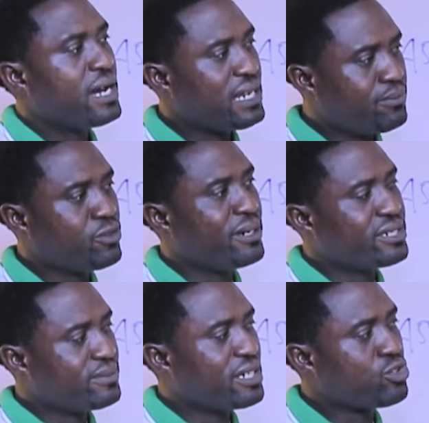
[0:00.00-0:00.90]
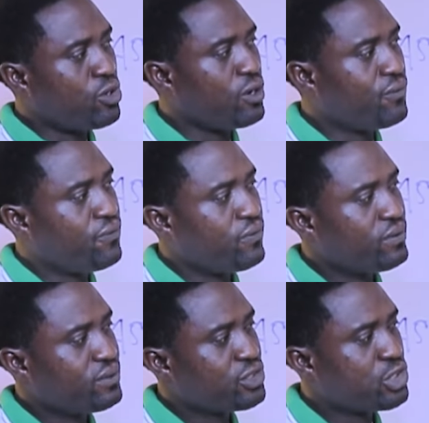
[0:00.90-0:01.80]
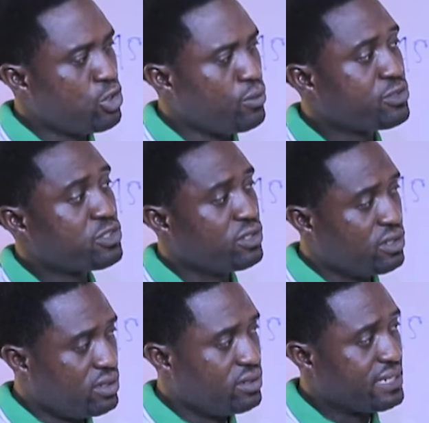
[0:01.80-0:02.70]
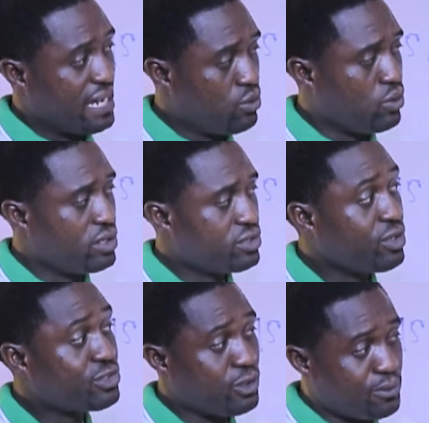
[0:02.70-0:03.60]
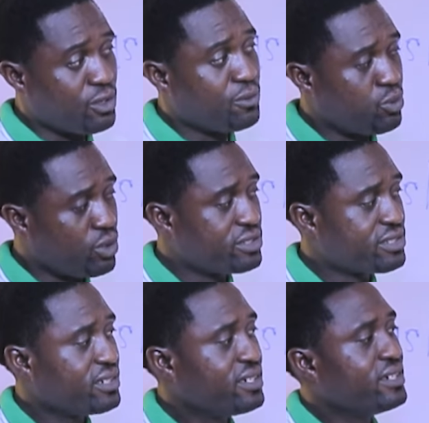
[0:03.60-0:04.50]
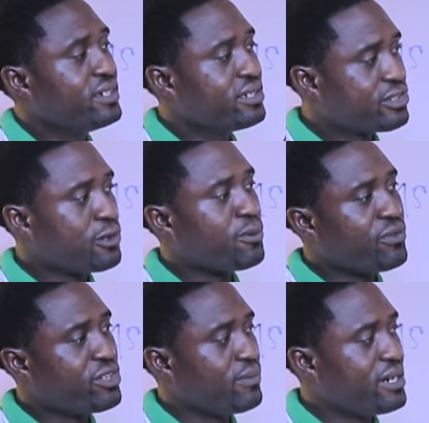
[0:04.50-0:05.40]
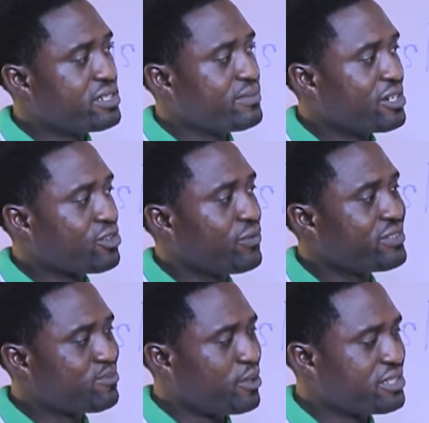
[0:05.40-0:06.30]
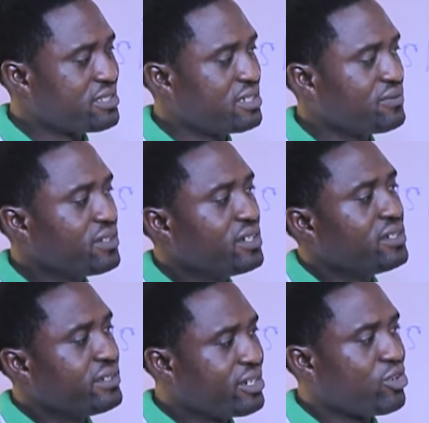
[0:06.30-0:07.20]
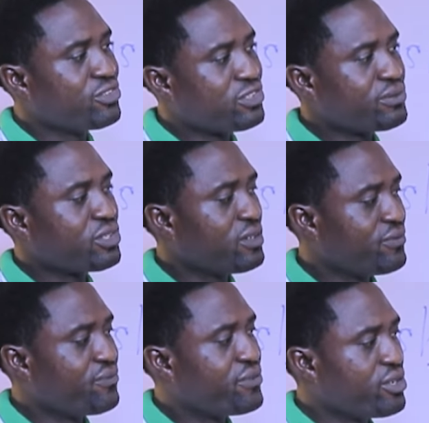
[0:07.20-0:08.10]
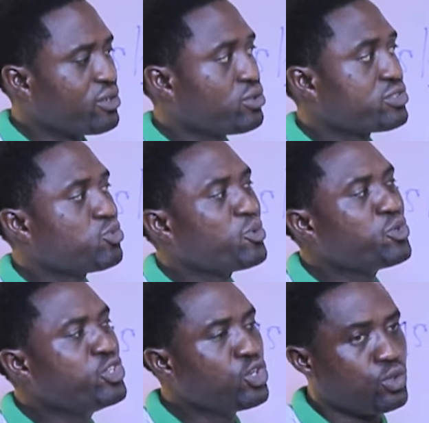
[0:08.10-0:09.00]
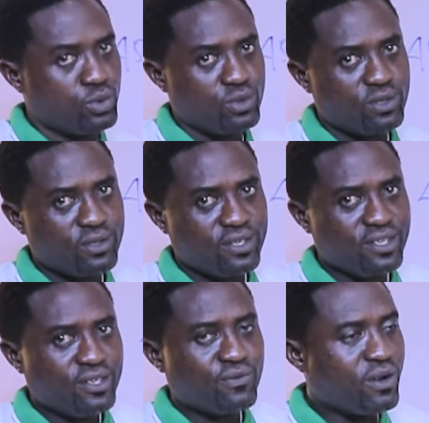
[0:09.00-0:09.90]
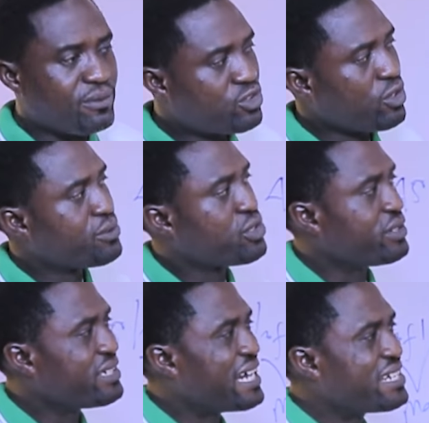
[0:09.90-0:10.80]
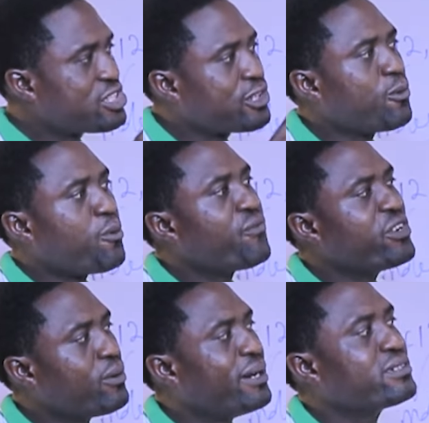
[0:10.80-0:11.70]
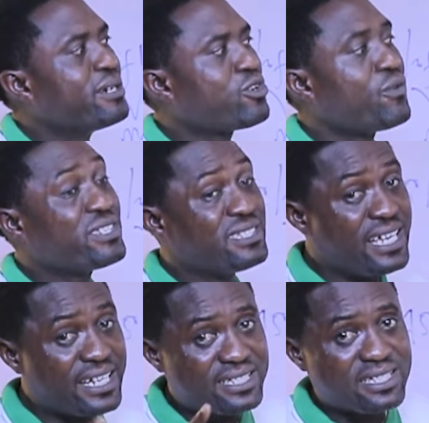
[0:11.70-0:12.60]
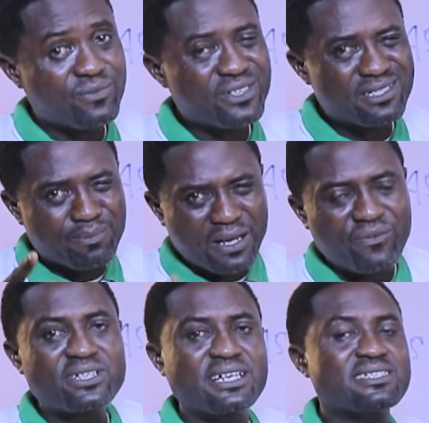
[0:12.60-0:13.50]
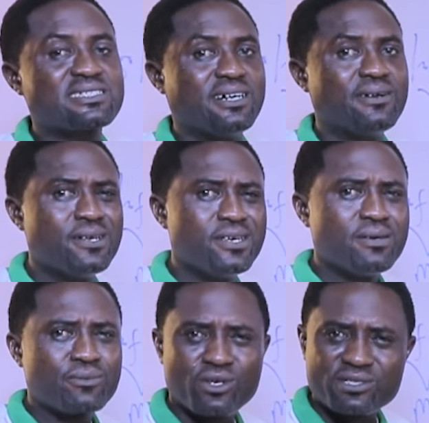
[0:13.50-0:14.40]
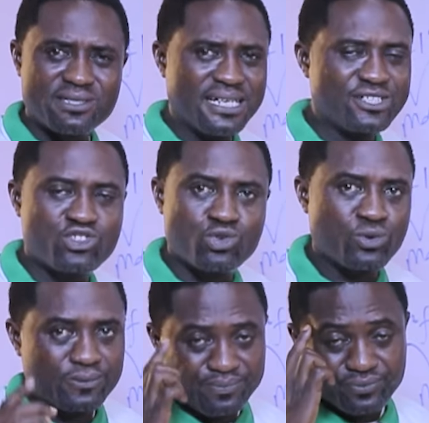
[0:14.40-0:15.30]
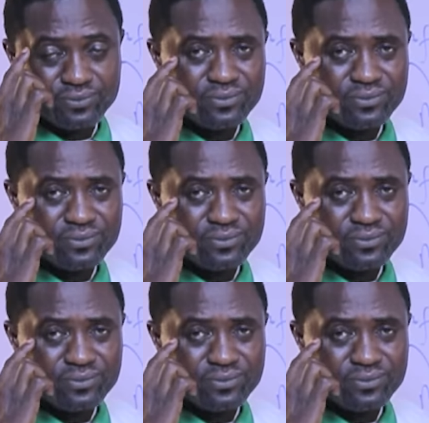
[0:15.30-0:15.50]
An abnormal demand curve slopes downward, slopes upwards. The slope of a normal demand curve is positive. The consumption of inferior goods, we will know from this option that the slope of a normal demand curve is negative, is the perfect answer. Because that's true.